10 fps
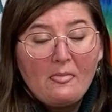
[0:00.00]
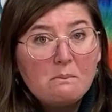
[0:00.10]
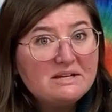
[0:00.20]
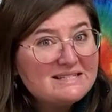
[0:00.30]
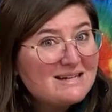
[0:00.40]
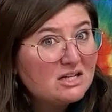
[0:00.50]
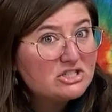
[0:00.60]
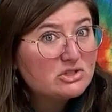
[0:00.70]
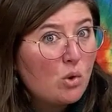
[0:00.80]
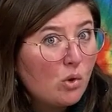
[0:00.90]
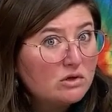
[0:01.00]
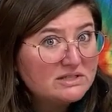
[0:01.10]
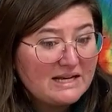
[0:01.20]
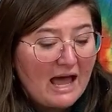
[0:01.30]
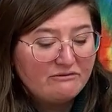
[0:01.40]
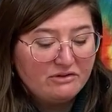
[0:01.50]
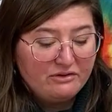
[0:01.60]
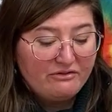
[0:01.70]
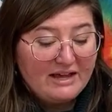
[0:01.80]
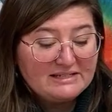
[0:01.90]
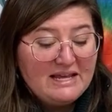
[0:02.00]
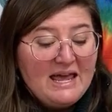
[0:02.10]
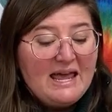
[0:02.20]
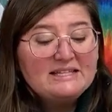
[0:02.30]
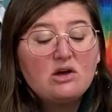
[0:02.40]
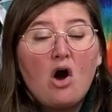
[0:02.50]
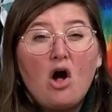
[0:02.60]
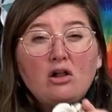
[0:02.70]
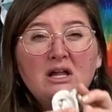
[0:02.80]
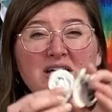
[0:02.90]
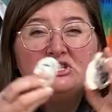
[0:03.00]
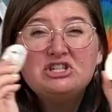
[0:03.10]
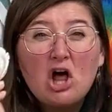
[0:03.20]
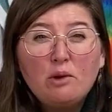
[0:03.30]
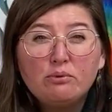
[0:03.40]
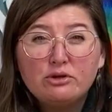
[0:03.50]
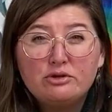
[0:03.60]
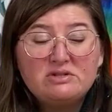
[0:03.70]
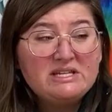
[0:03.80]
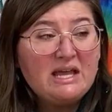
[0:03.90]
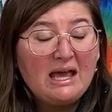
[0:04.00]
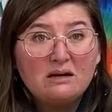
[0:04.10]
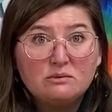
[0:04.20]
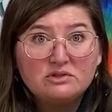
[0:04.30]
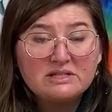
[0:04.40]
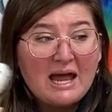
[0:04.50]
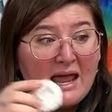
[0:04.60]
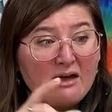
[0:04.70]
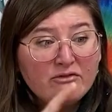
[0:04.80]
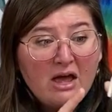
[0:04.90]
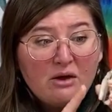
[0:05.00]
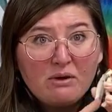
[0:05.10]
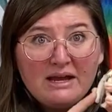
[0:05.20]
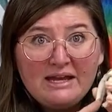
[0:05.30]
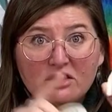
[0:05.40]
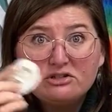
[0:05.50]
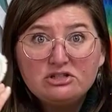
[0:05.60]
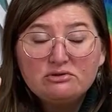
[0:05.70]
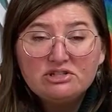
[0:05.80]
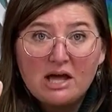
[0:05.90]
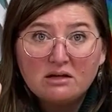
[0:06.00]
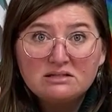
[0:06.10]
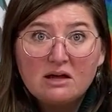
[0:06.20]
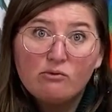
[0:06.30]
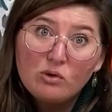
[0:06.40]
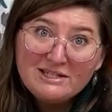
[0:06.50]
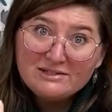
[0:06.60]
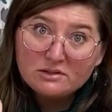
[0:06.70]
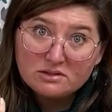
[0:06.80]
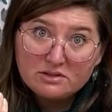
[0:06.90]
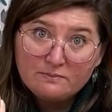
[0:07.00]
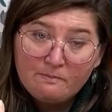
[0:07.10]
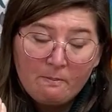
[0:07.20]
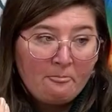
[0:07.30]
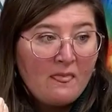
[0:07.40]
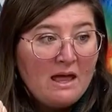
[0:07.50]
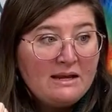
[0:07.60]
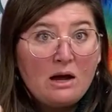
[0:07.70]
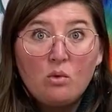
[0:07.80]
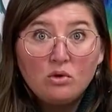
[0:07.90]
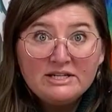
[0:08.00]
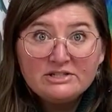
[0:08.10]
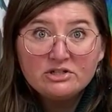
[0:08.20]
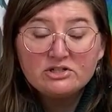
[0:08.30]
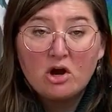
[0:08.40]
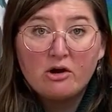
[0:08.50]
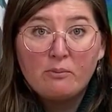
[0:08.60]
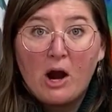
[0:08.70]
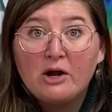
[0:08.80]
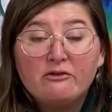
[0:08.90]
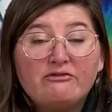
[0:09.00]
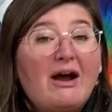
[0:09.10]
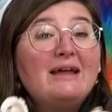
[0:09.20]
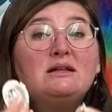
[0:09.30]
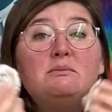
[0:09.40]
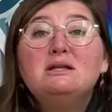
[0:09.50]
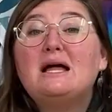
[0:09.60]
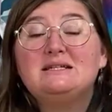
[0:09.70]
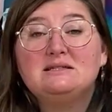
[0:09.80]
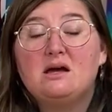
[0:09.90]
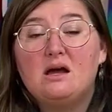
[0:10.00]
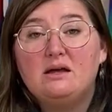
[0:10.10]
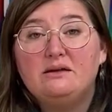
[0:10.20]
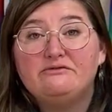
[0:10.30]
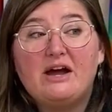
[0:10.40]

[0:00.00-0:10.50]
But it's not just corals that have an effect, it's all shell producing animals. I have right here two shells of oysters. Now, oysters are part of phylum Mollusca, and